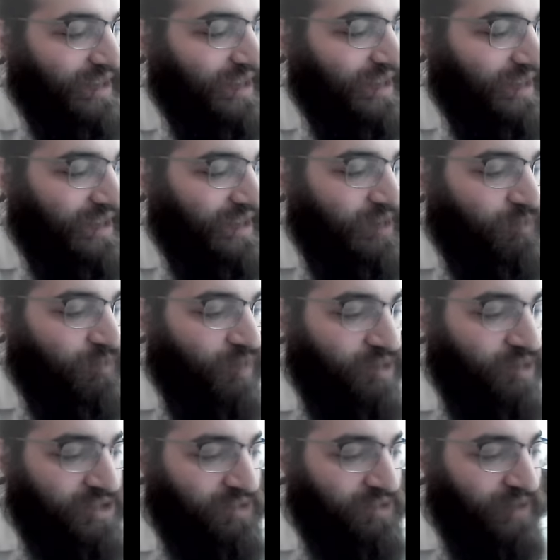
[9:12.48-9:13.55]
he
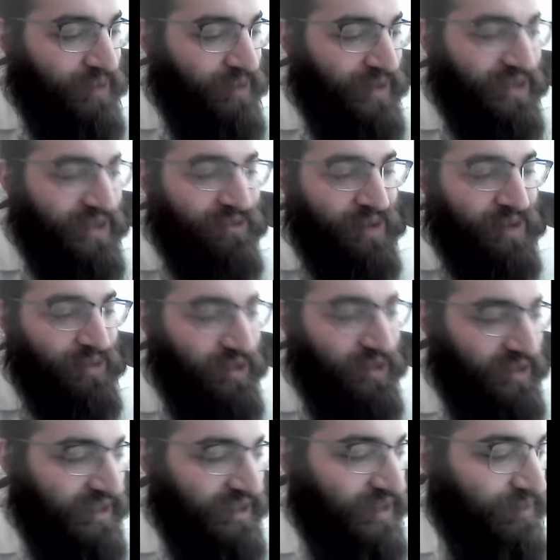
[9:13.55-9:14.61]
approached the Rebbe, and the Rebbe
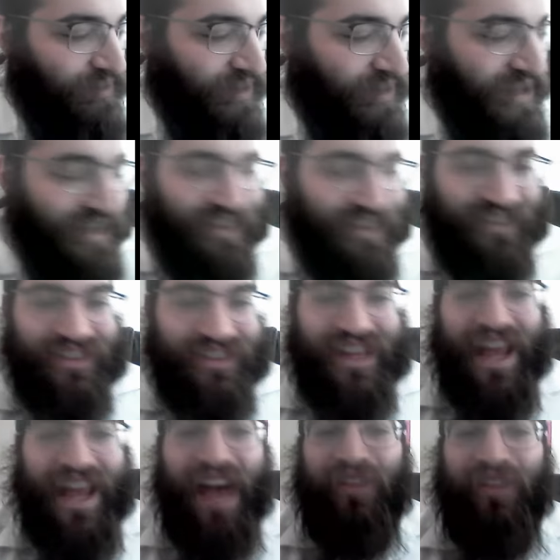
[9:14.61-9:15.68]
looked at him. He's
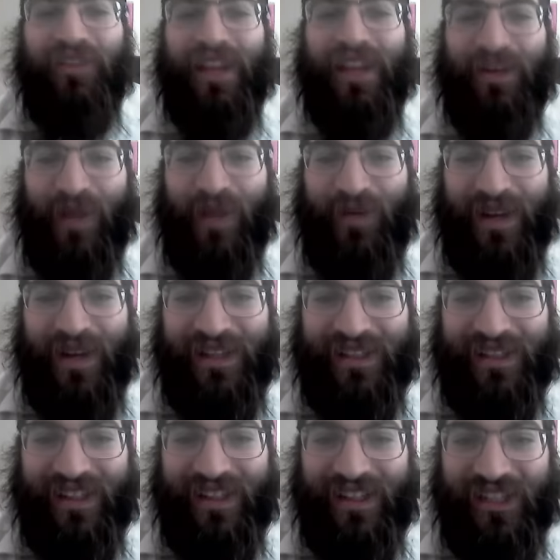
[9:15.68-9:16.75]
like, how do you like my
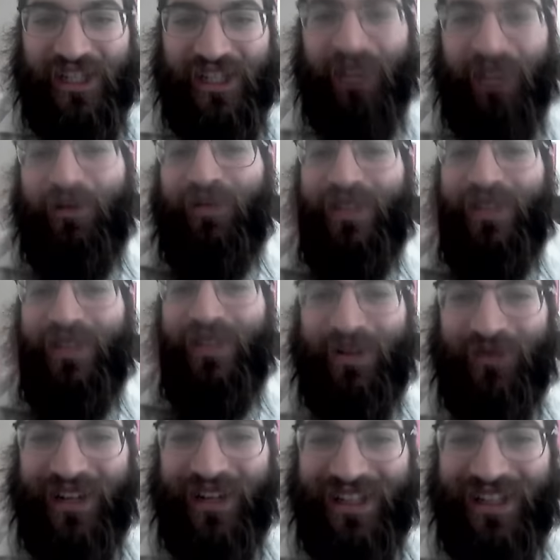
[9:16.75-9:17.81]
medicine? Shira
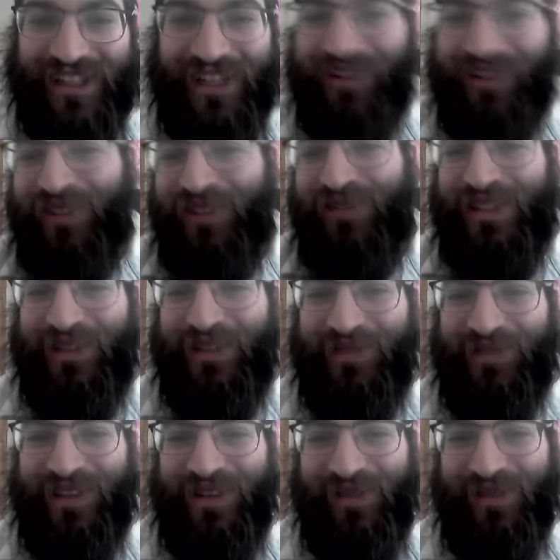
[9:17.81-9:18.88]
V'Zimra. Shira
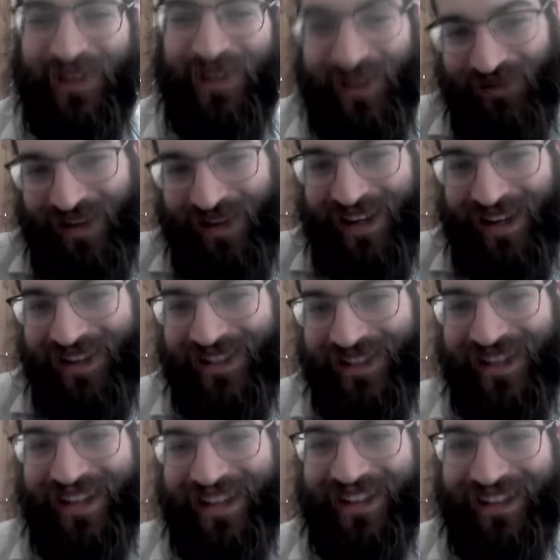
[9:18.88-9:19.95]
V'Zimra, the Rebbe told him many years
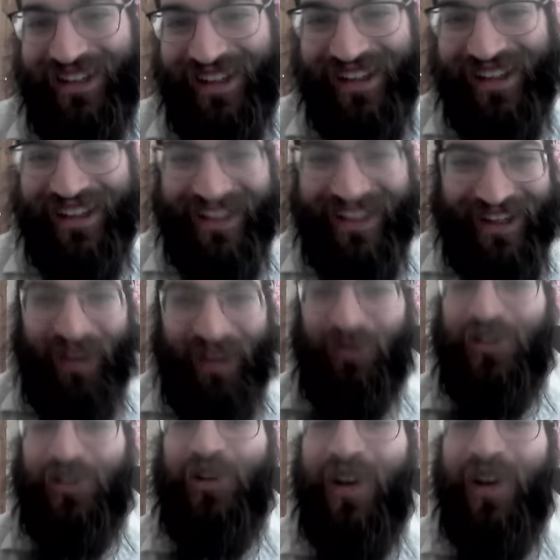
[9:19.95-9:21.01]
later.
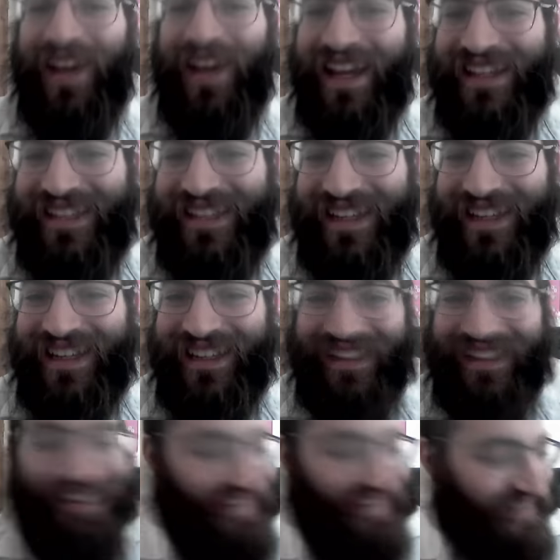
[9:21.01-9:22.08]
Joy and
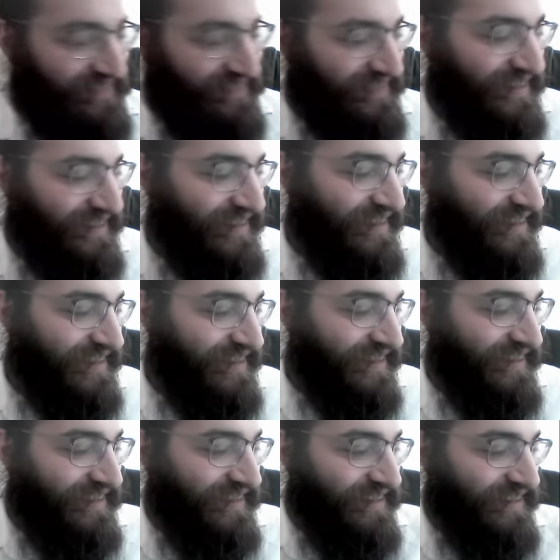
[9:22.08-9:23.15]
singing.
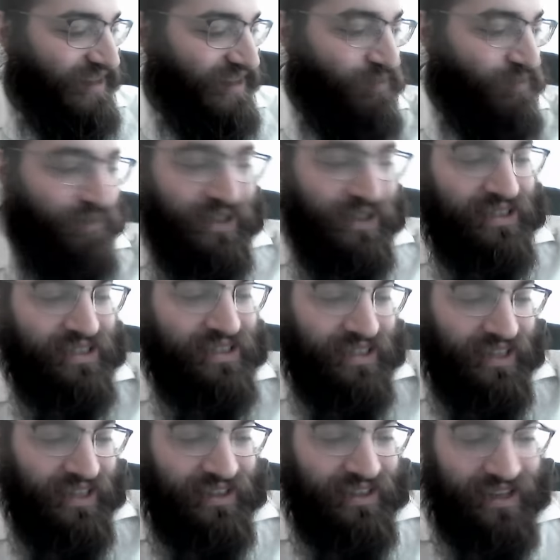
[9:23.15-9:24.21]
But
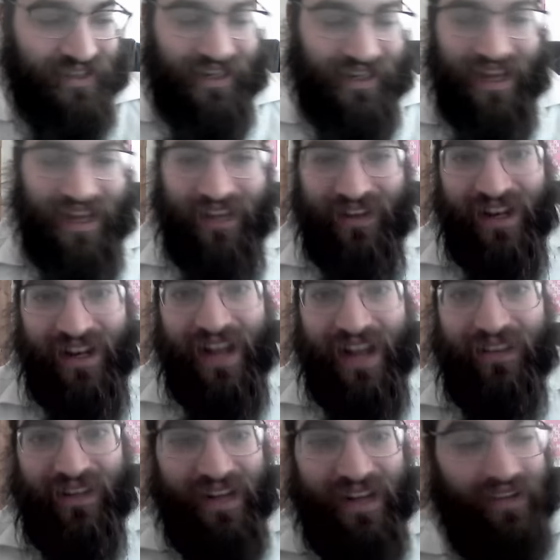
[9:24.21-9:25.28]
still it doesn't end. In
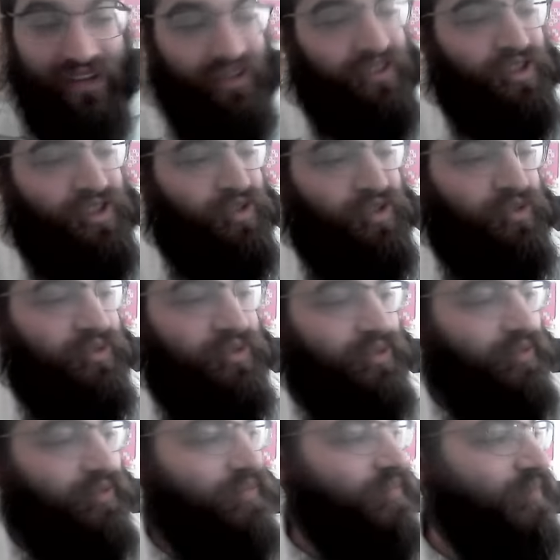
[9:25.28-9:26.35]
1992,
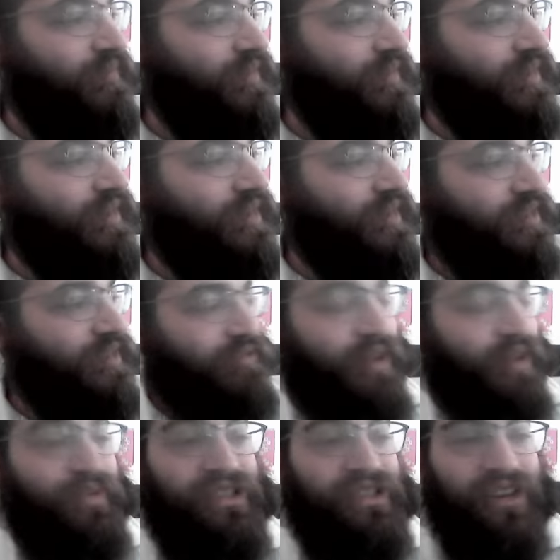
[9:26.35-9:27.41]
the
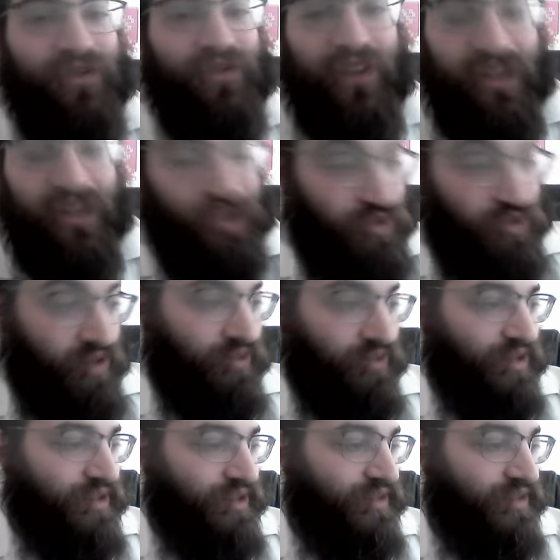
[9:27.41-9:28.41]
Rebbe suffered a stroke.